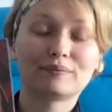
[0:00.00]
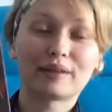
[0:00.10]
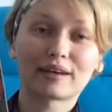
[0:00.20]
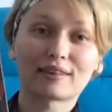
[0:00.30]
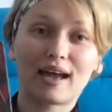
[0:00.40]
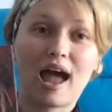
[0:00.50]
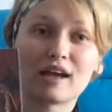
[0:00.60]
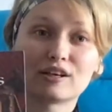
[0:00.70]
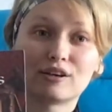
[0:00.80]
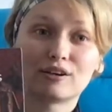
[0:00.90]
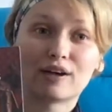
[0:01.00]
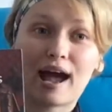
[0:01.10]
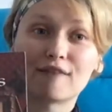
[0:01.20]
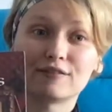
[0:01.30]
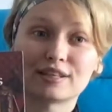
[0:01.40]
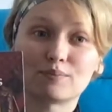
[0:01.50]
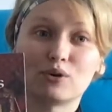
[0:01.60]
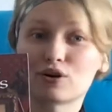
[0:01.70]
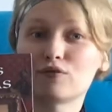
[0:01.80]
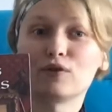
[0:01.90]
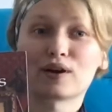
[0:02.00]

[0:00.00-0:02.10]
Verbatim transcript: Like the, I have this book for